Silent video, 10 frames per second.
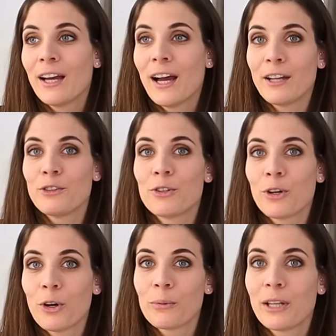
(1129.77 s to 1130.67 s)
I do
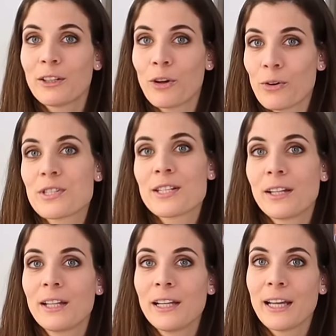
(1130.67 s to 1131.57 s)
hope that it
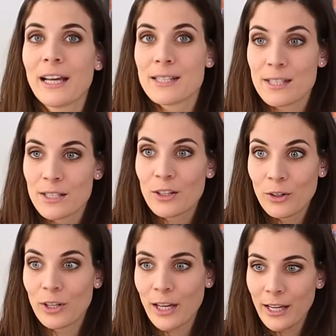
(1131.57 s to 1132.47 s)
constantly gets
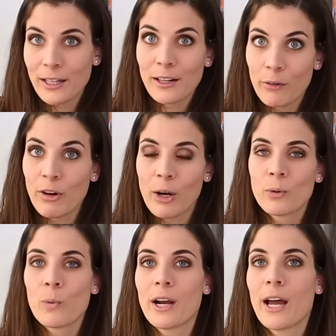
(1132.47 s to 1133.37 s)
like
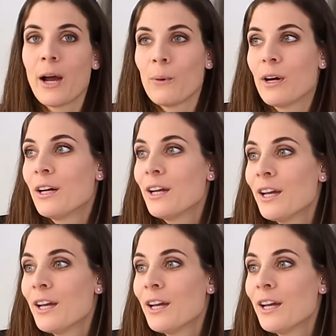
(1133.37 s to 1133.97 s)
around one hour,